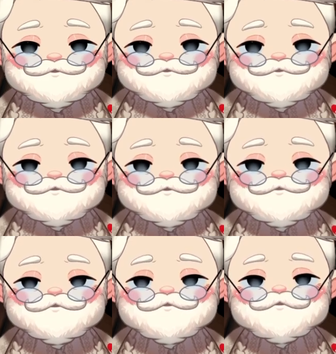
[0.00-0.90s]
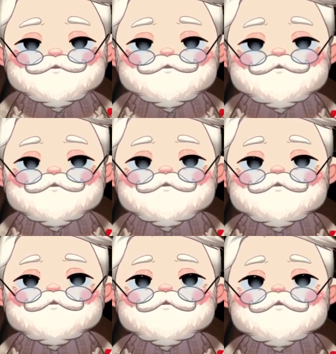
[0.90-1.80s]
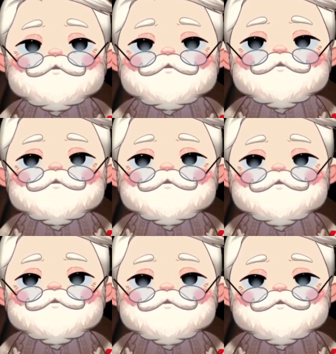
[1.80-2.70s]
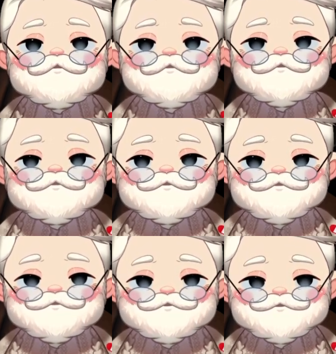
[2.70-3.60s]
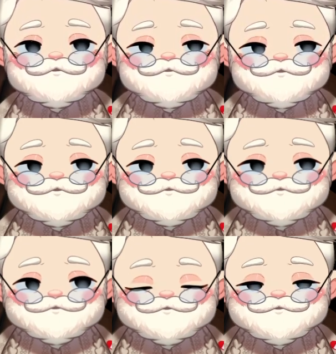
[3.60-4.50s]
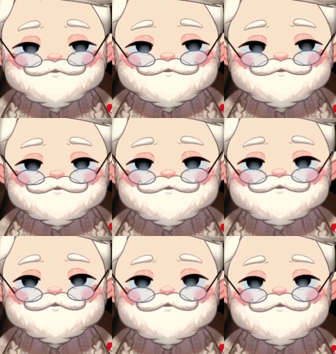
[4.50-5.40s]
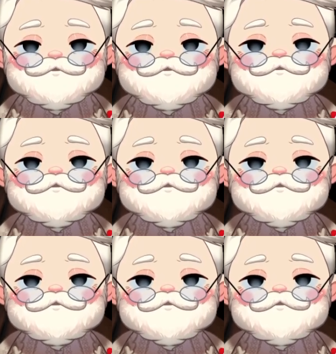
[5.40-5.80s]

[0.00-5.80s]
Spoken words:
[no speech]